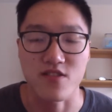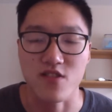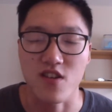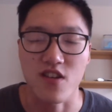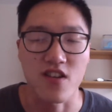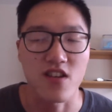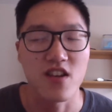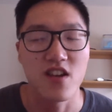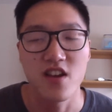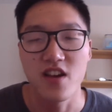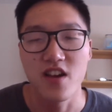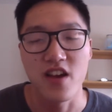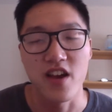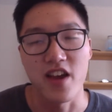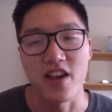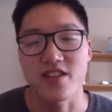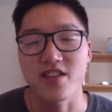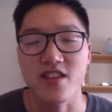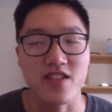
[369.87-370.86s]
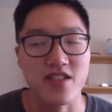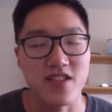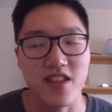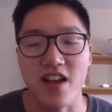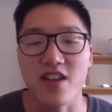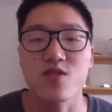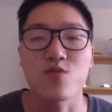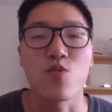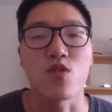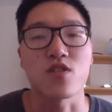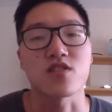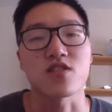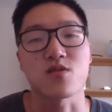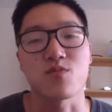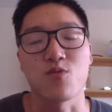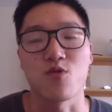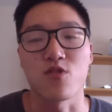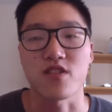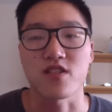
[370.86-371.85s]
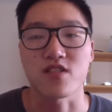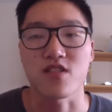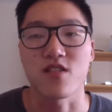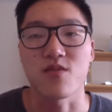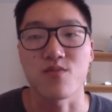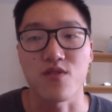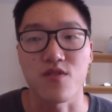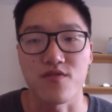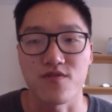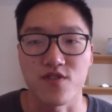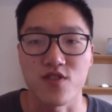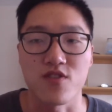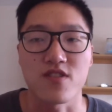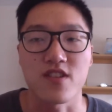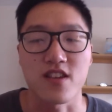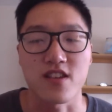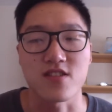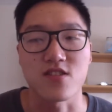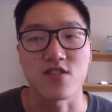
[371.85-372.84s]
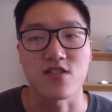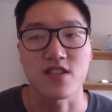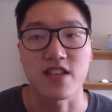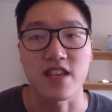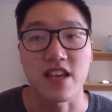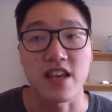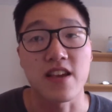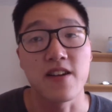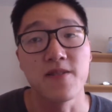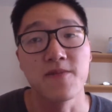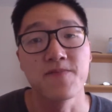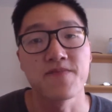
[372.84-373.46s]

So that's one small example of new things you see.